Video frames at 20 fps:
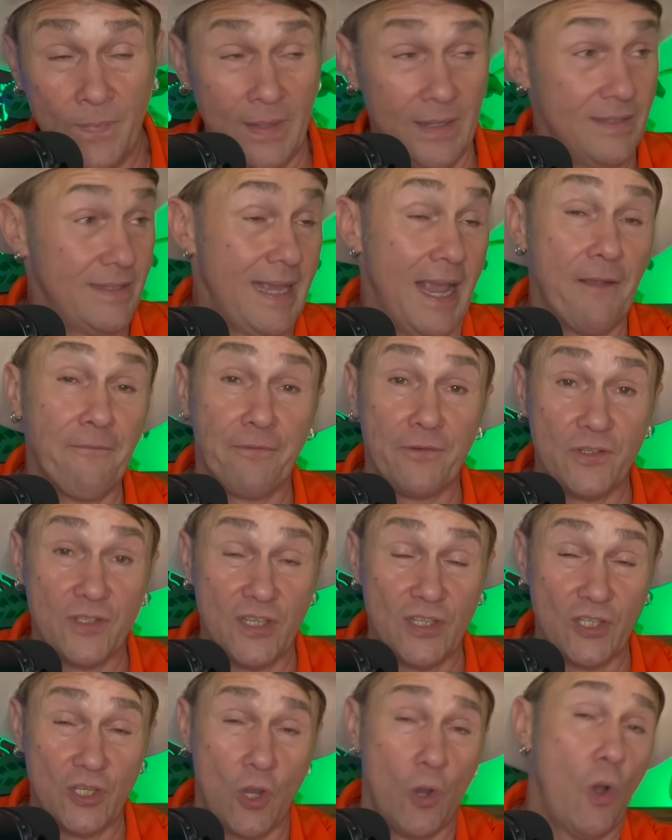San
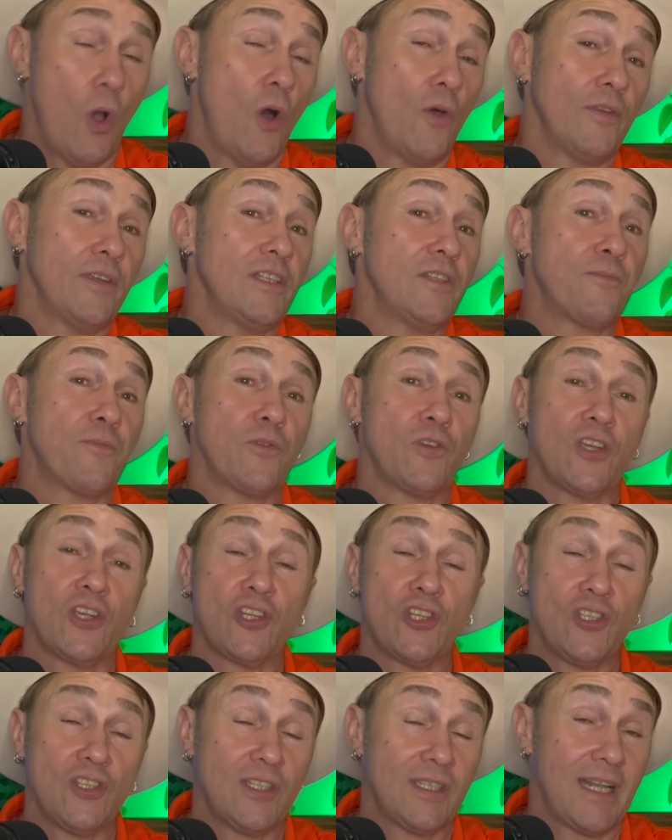Francisco, all these
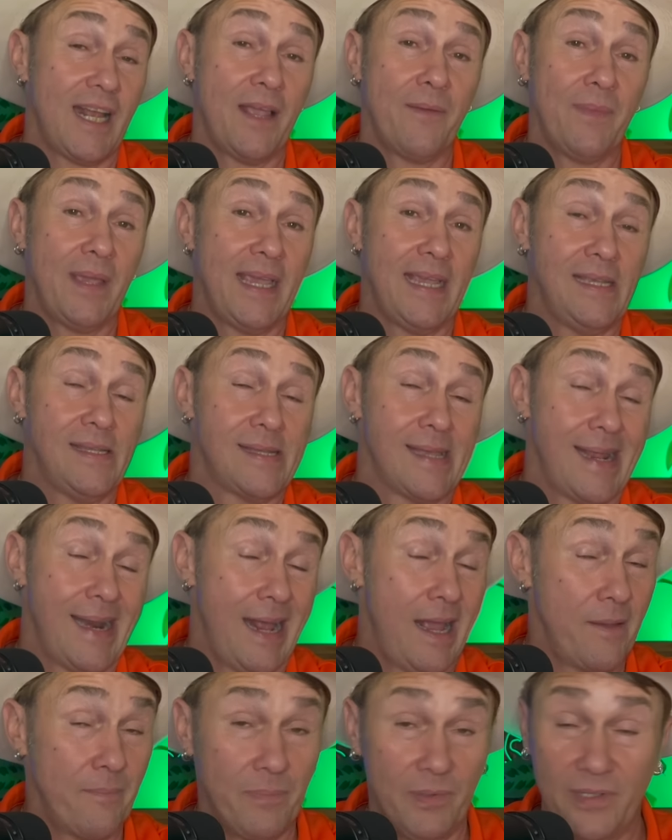predictions that I made that
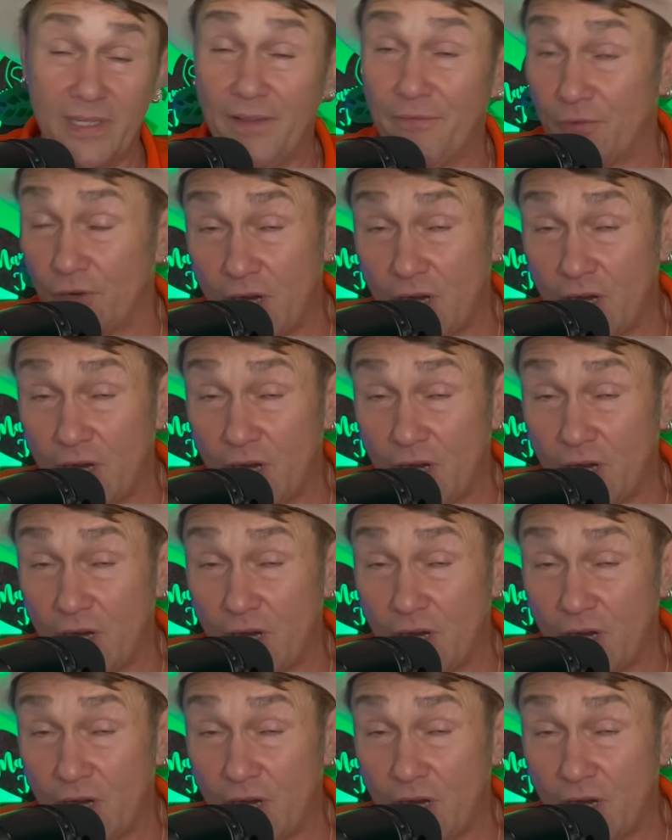I believe